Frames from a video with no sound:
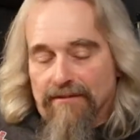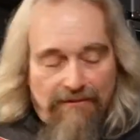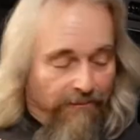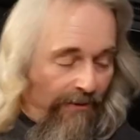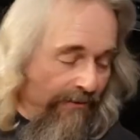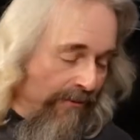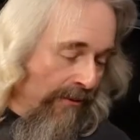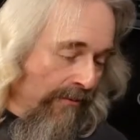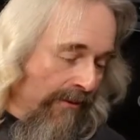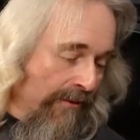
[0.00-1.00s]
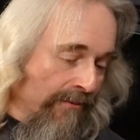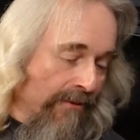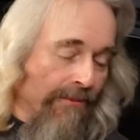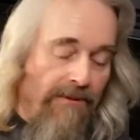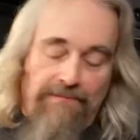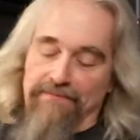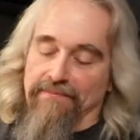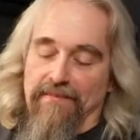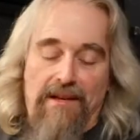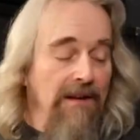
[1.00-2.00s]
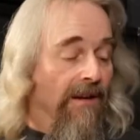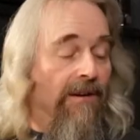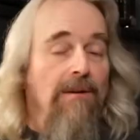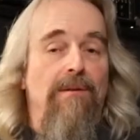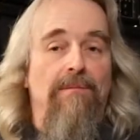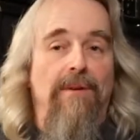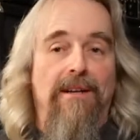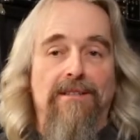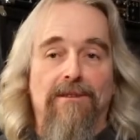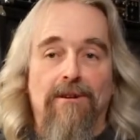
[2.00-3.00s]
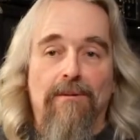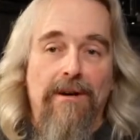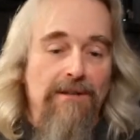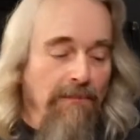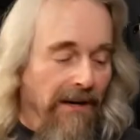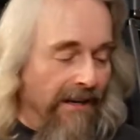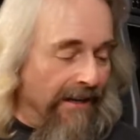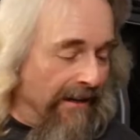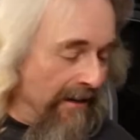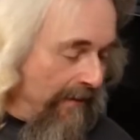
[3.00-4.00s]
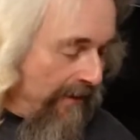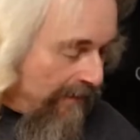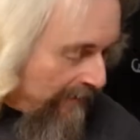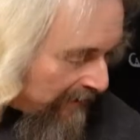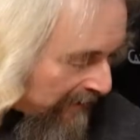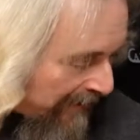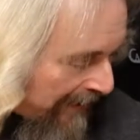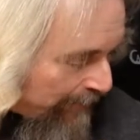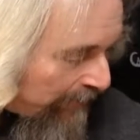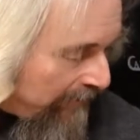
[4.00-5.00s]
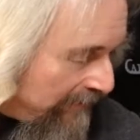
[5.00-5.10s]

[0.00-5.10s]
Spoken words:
before the Wonder Woman. But as always, bam! Hit him with a scalpel.